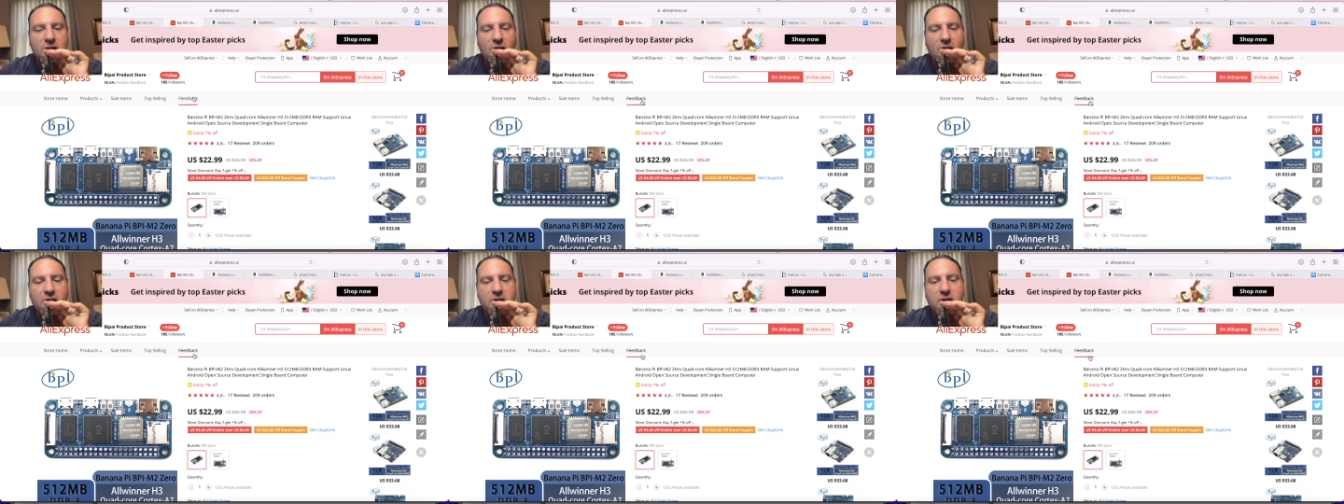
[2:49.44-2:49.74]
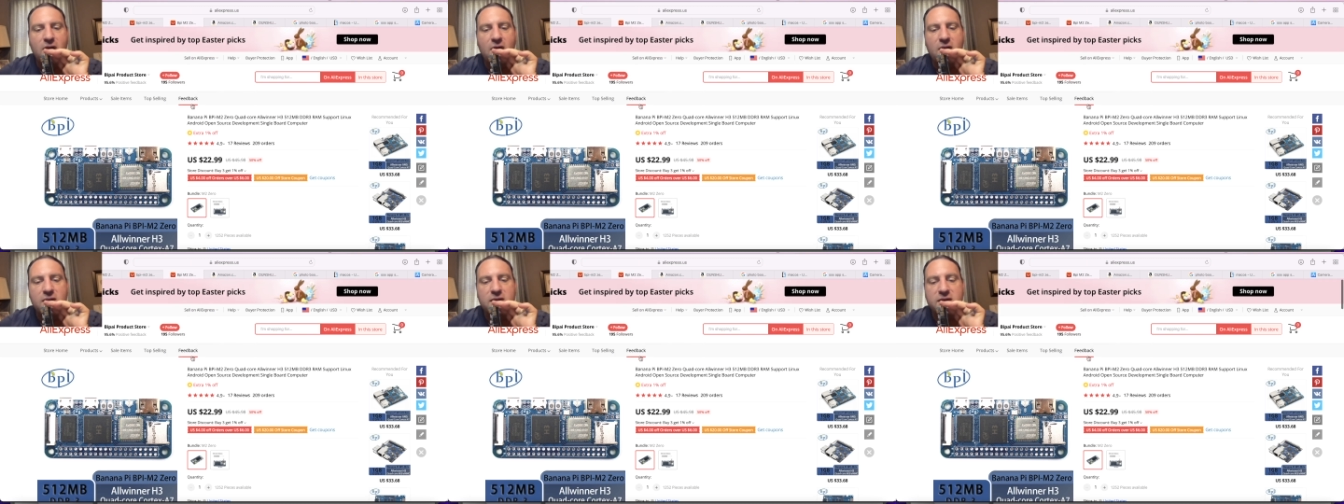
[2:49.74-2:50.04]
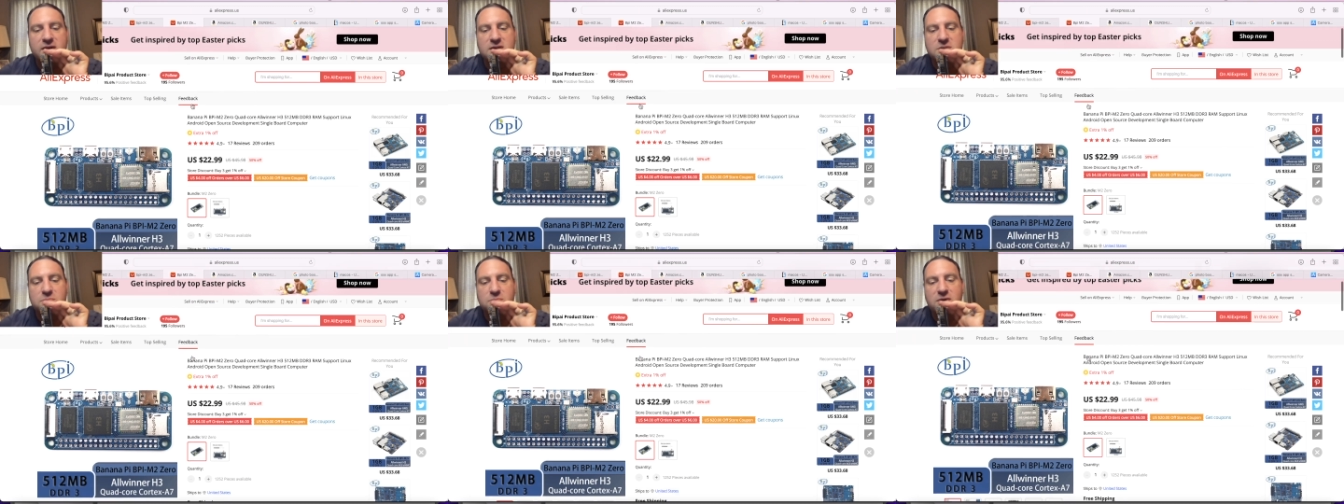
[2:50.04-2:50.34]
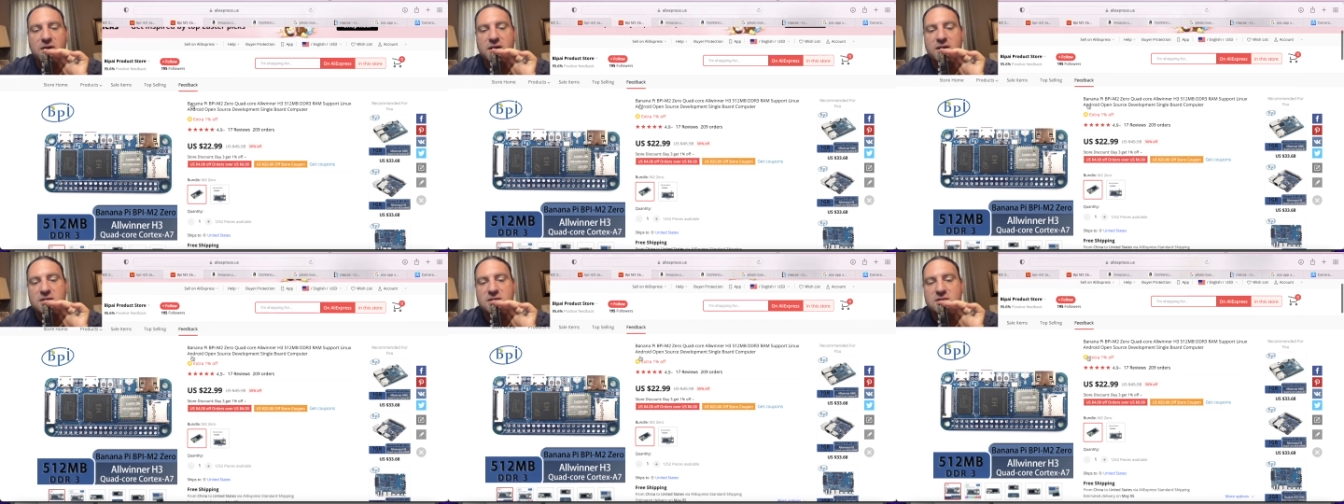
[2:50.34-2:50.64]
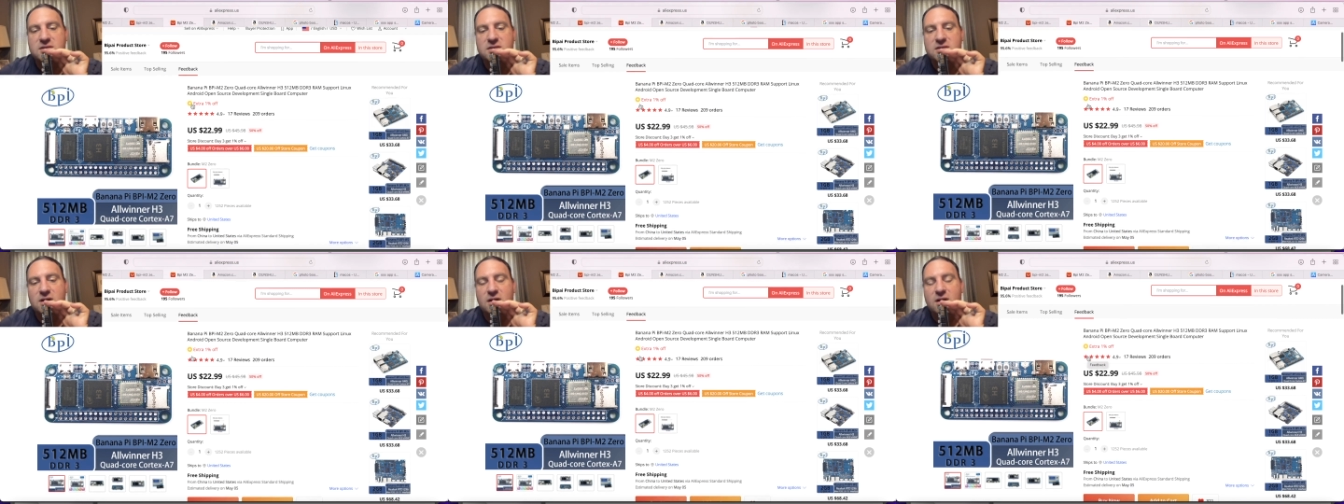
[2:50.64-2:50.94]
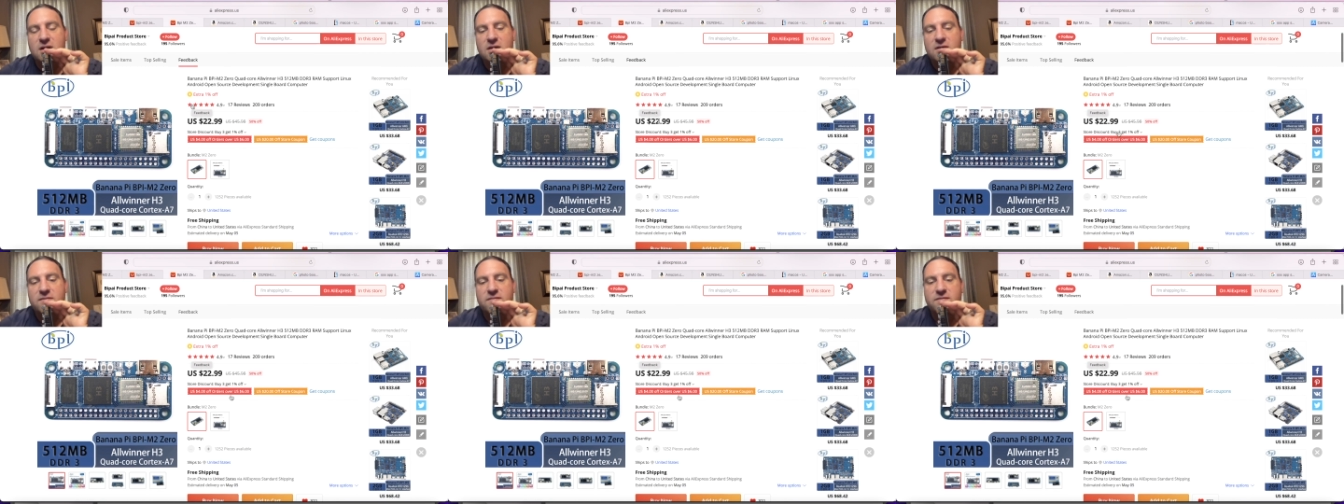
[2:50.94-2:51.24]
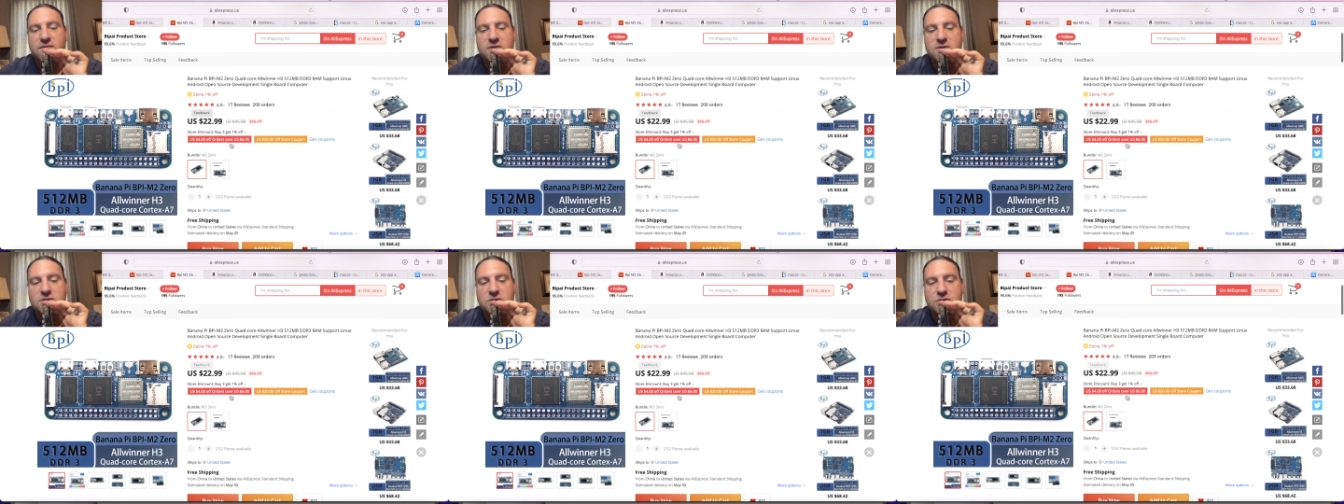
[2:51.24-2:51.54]
on AliExpress
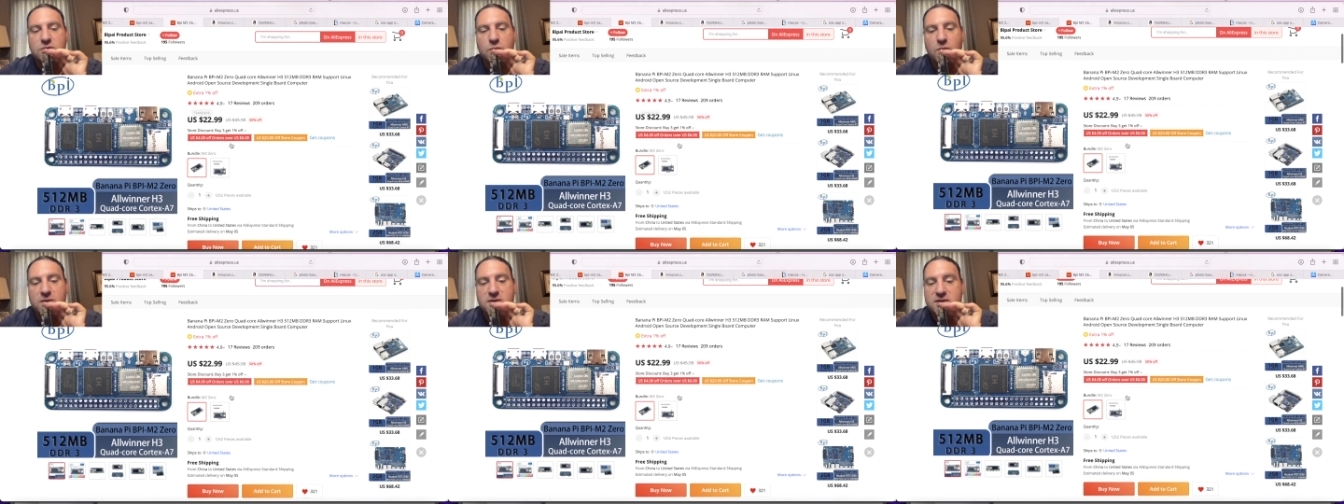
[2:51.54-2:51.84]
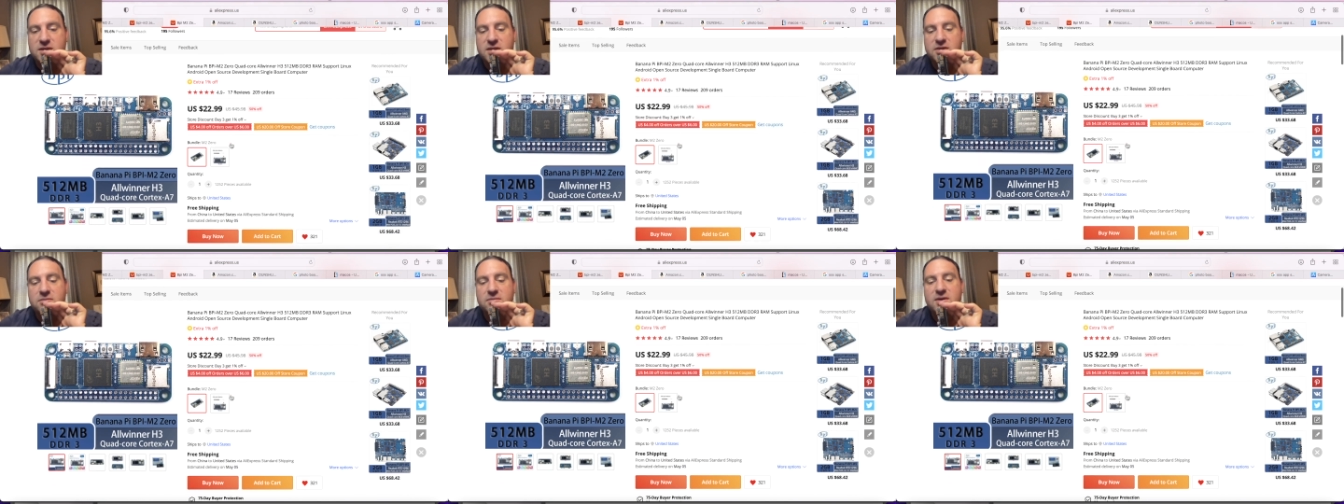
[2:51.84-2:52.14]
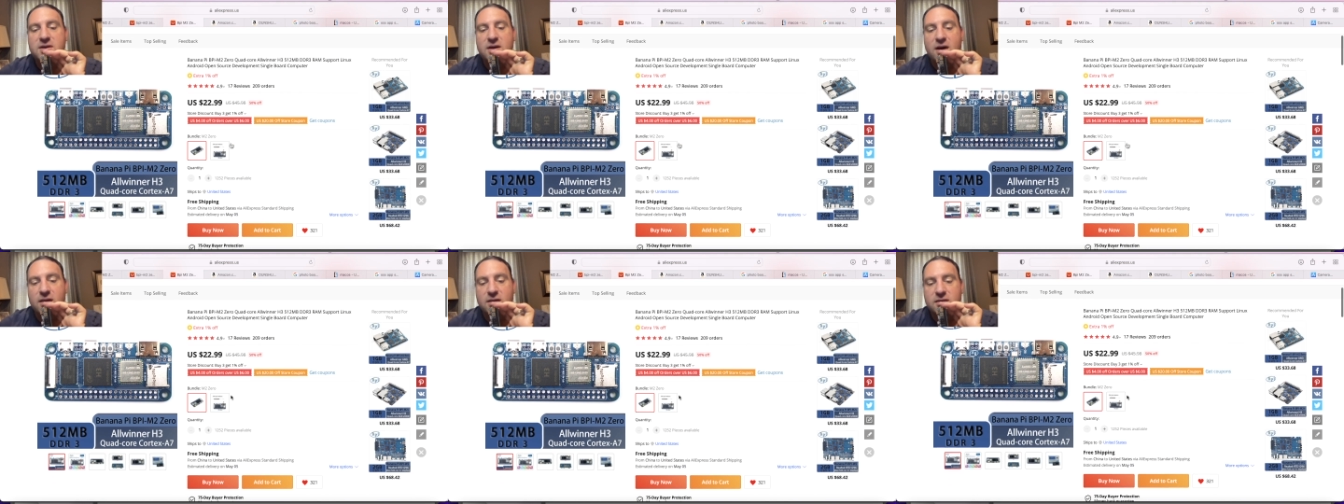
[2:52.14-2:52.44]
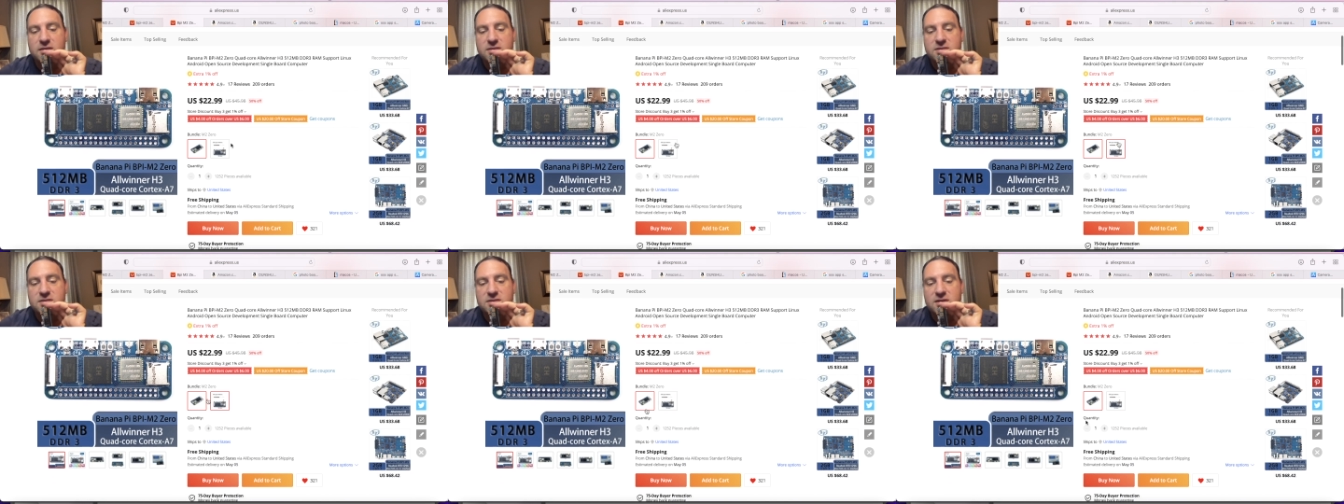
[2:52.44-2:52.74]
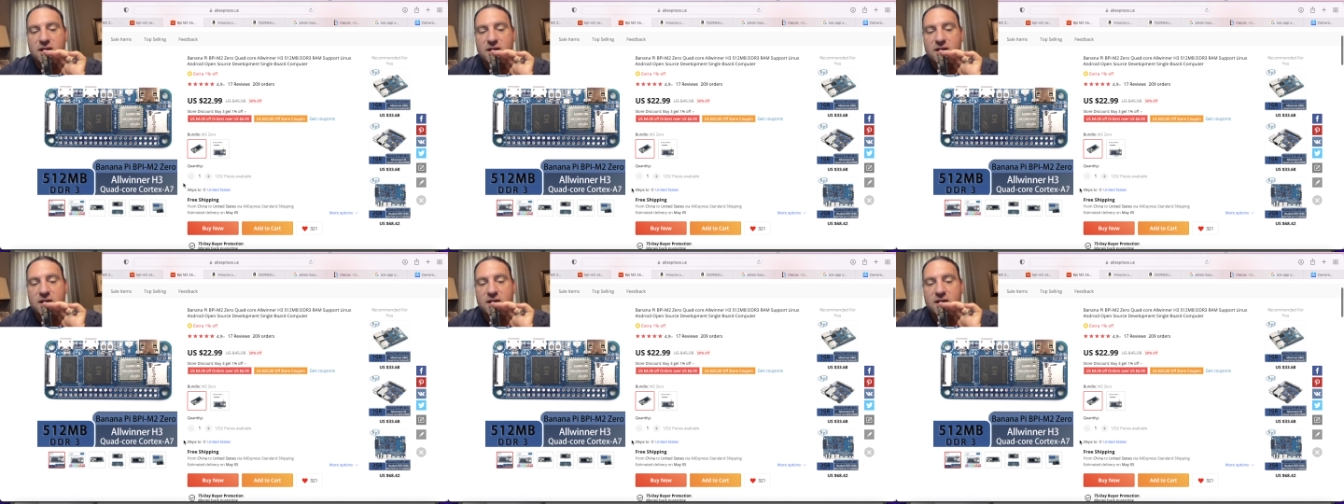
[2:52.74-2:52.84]
for $23,